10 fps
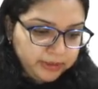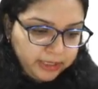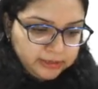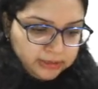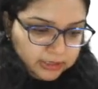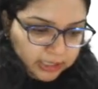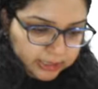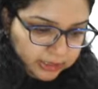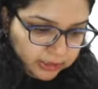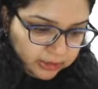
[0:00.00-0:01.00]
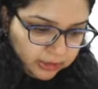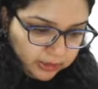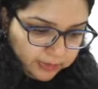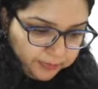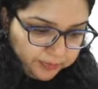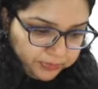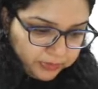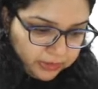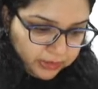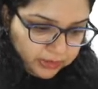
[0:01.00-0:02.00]
I think uh,
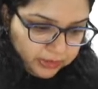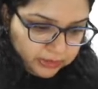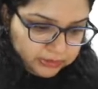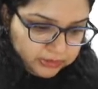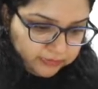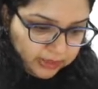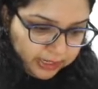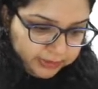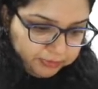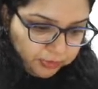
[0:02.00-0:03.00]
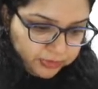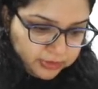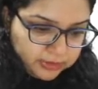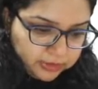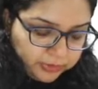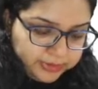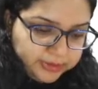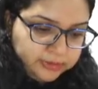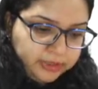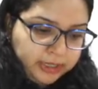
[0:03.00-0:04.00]
Shiva had posted the
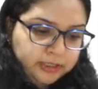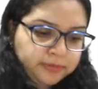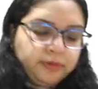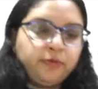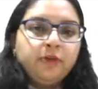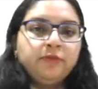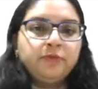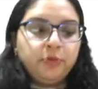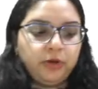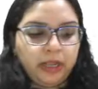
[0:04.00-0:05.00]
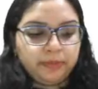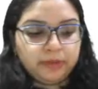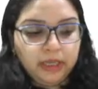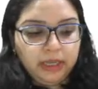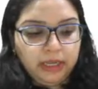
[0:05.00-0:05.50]
question, tricuspid valve prolapse.